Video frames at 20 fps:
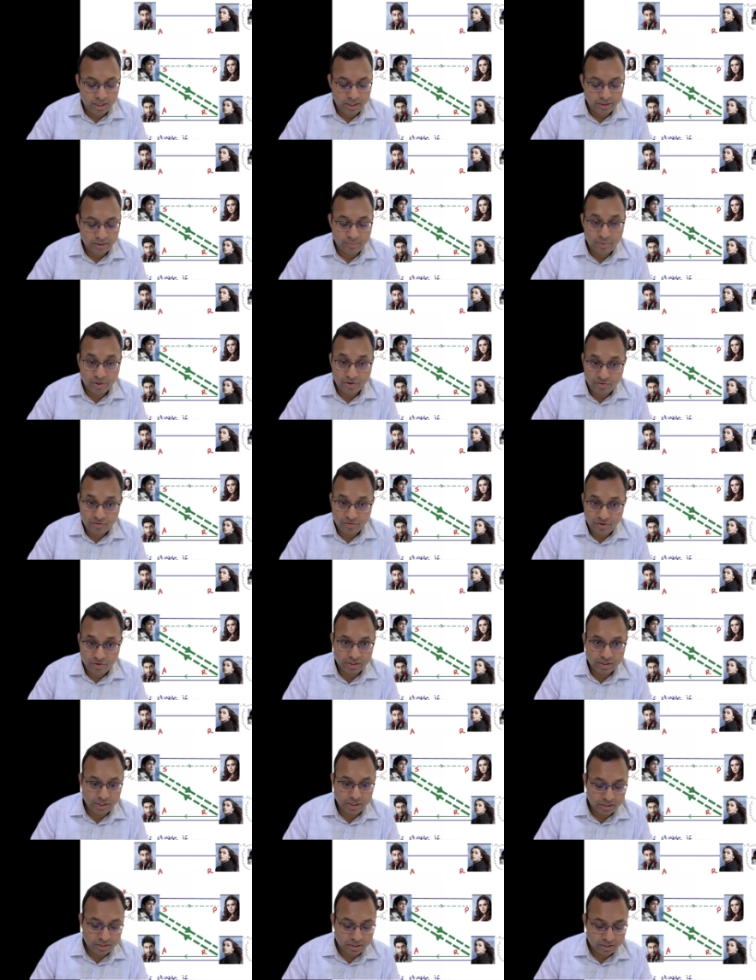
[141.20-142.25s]
In the preference
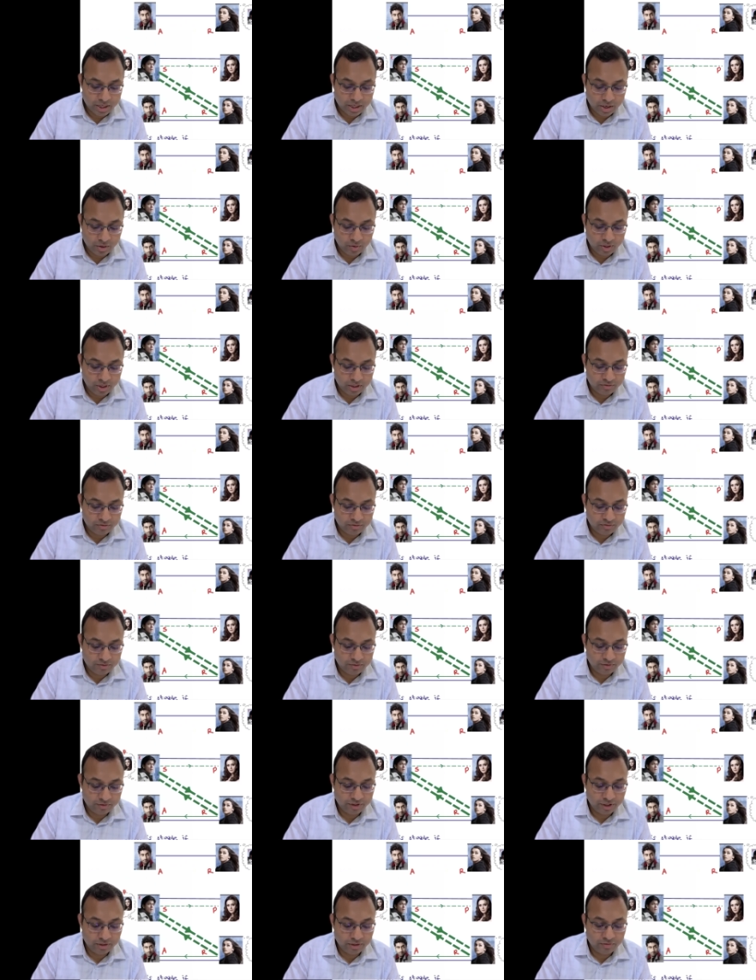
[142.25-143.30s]
list, Shah Rukh has first
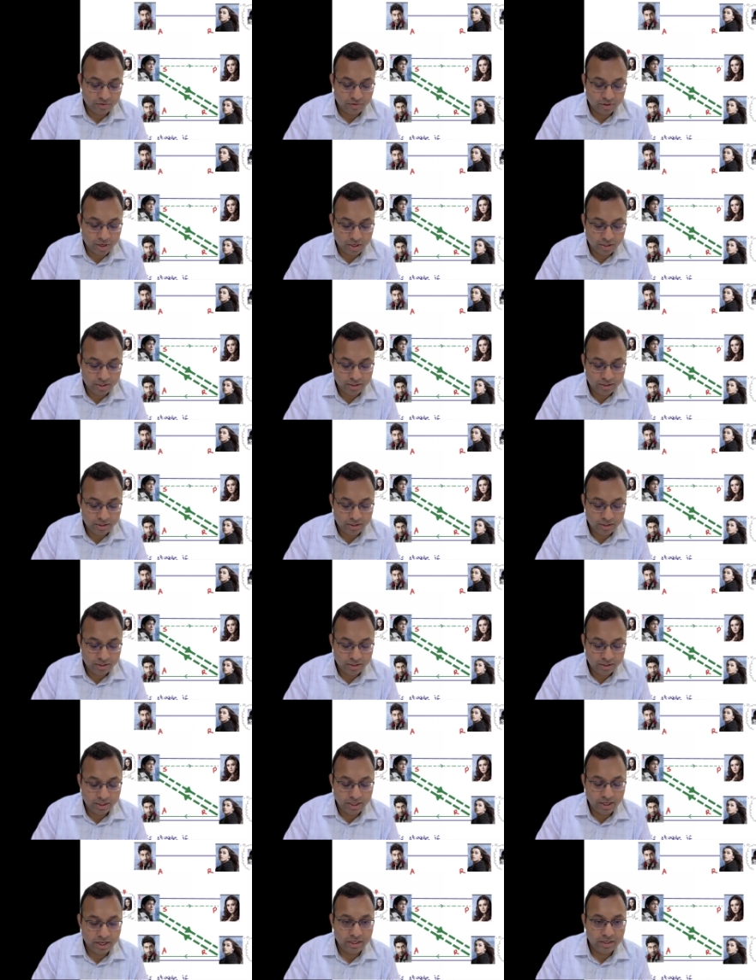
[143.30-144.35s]
preference for Rani,
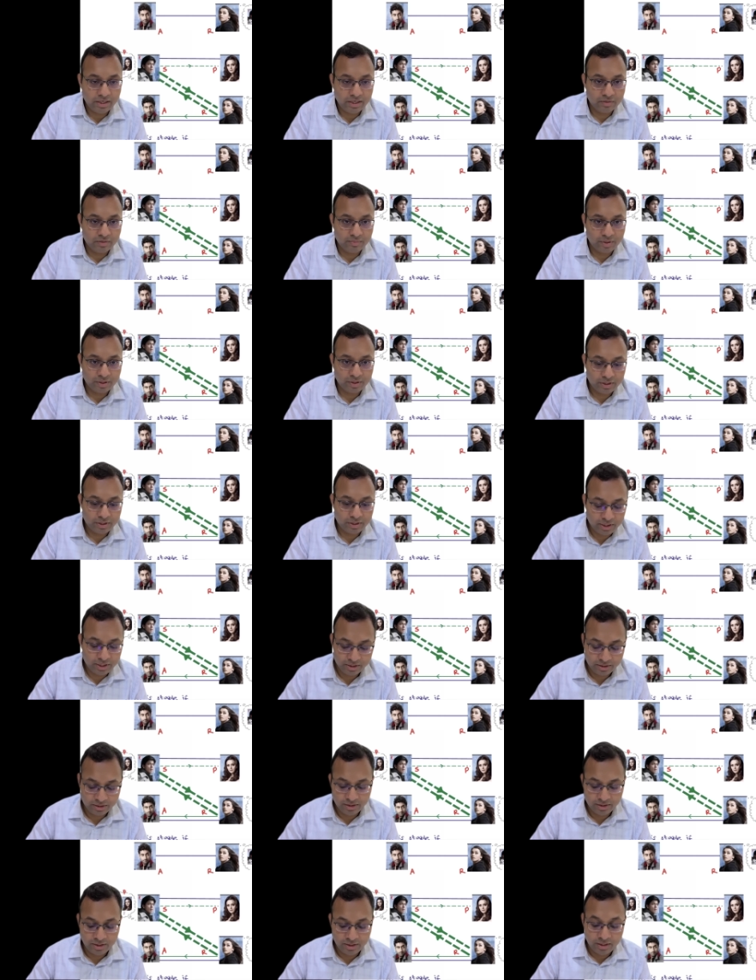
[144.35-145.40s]
second is Preity.
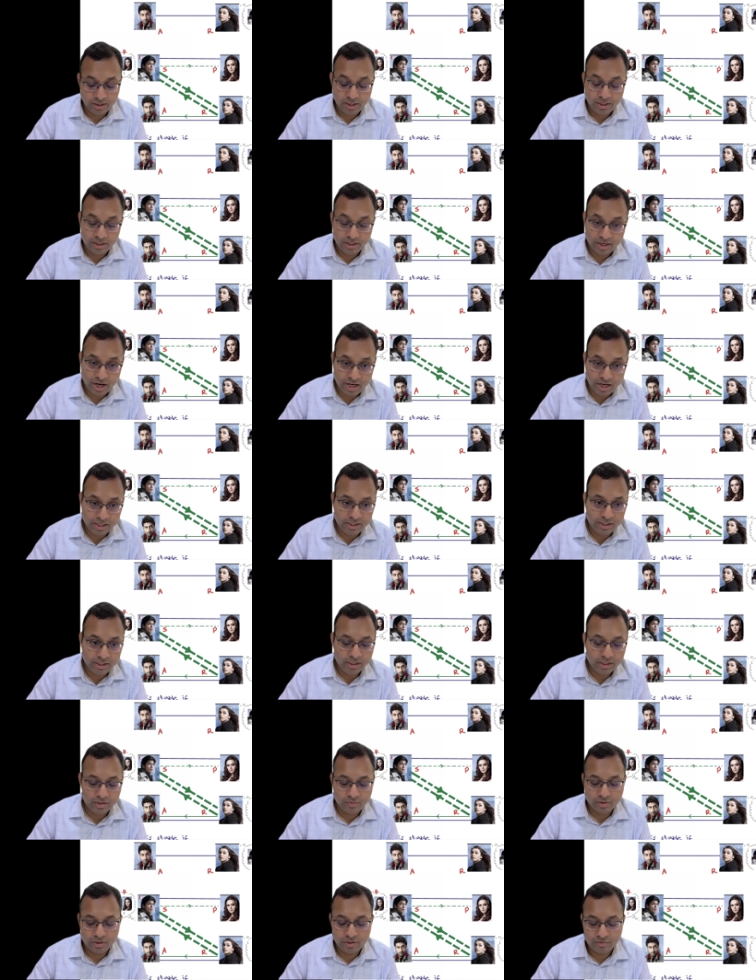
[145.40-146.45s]
In Rani,
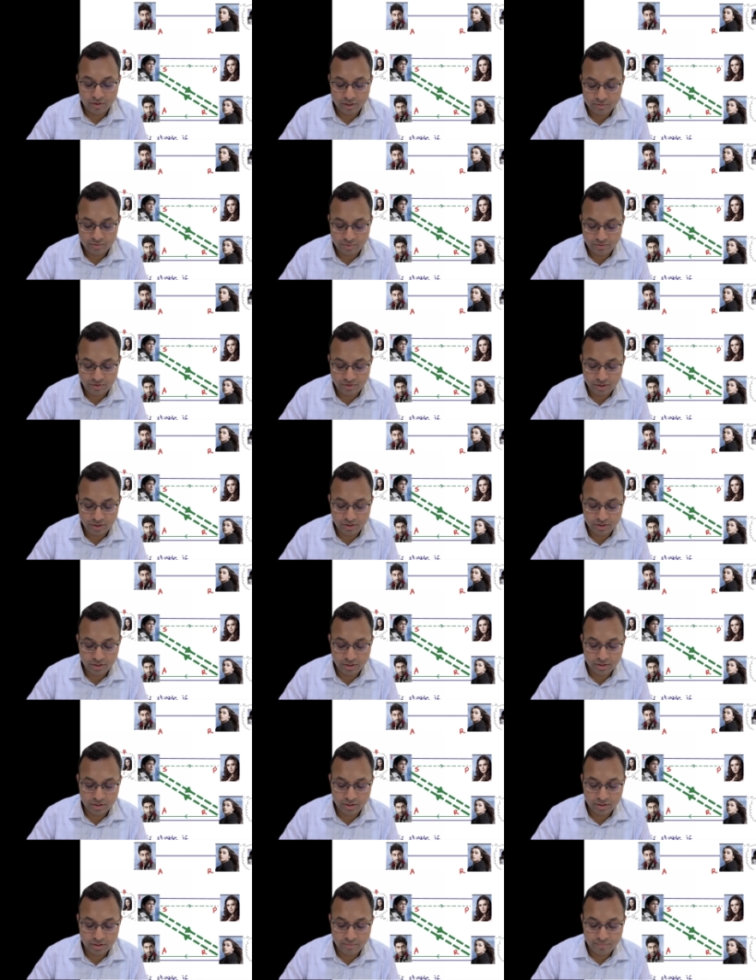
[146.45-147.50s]
it was first preference
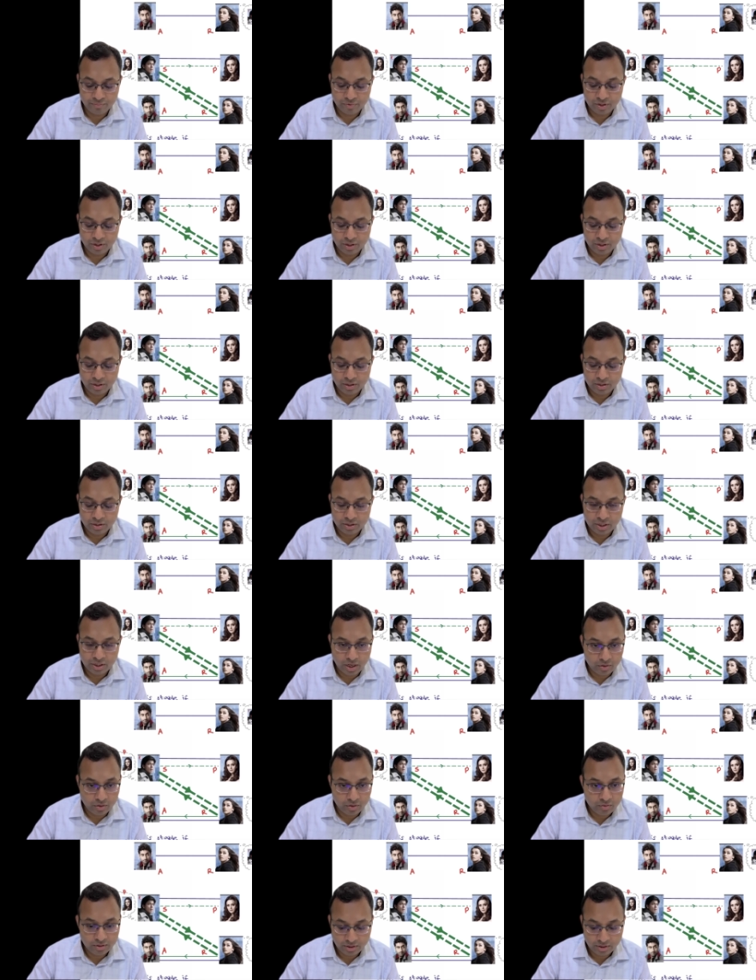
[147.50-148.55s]
is Shah
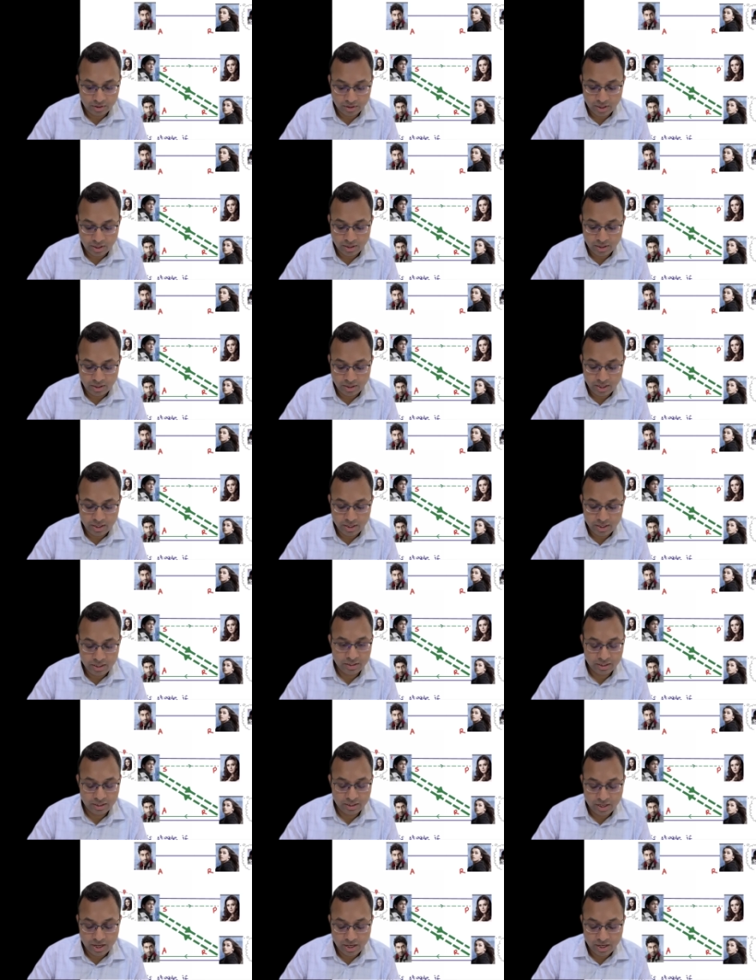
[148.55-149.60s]
Rukh,
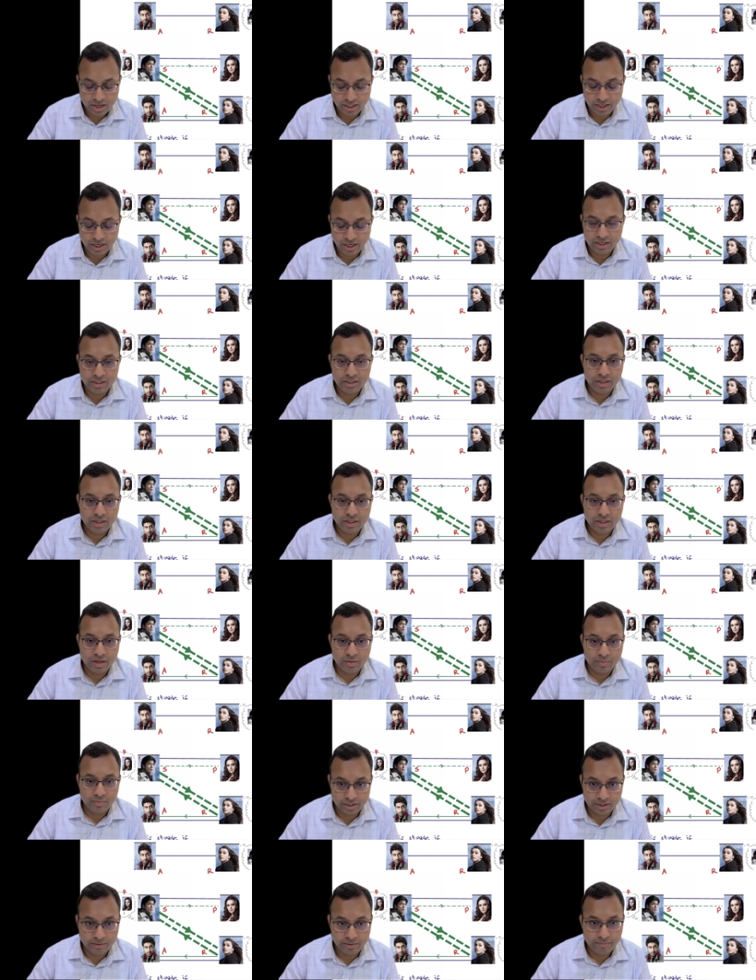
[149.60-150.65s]
S and second is
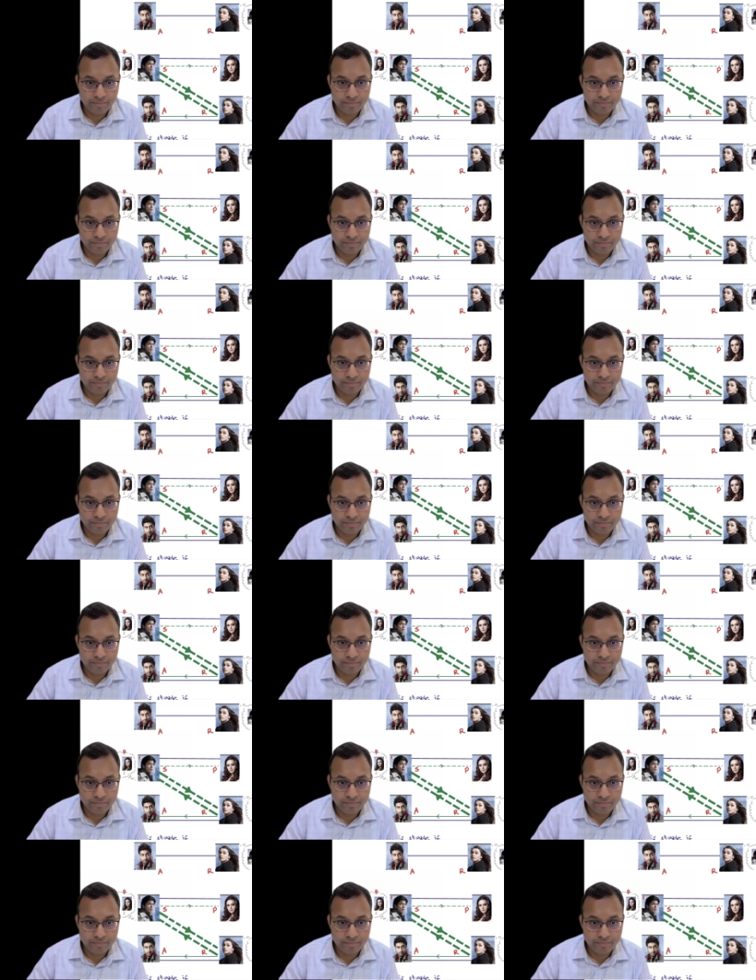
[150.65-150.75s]
Abhishek.